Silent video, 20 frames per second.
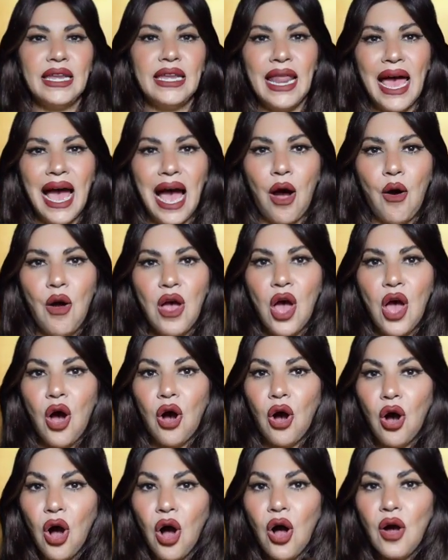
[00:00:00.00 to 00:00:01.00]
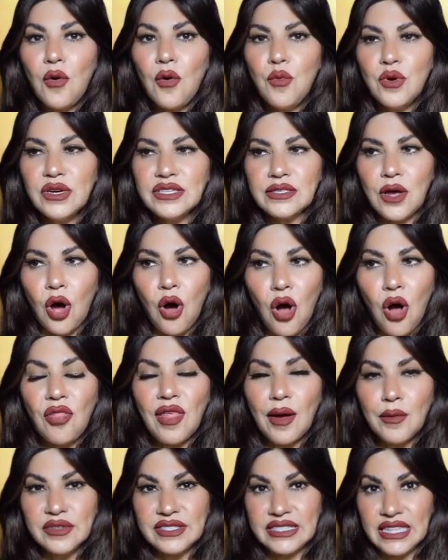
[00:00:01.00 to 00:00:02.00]
Now, all was all
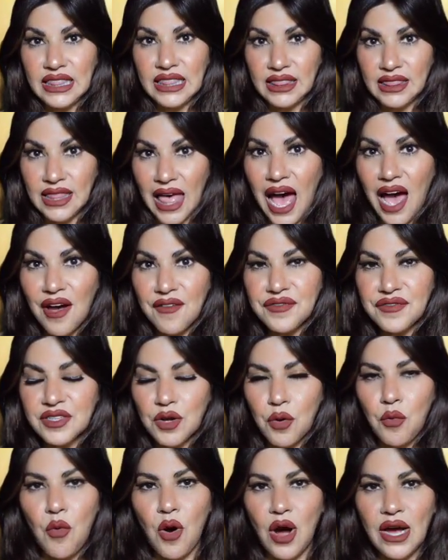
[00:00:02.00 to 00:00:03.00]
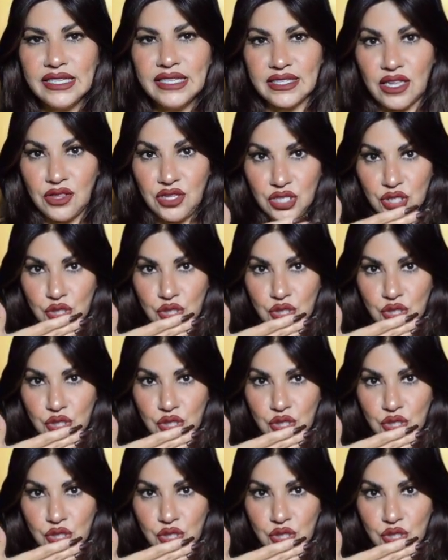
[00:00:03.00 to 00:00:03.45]
that was left was the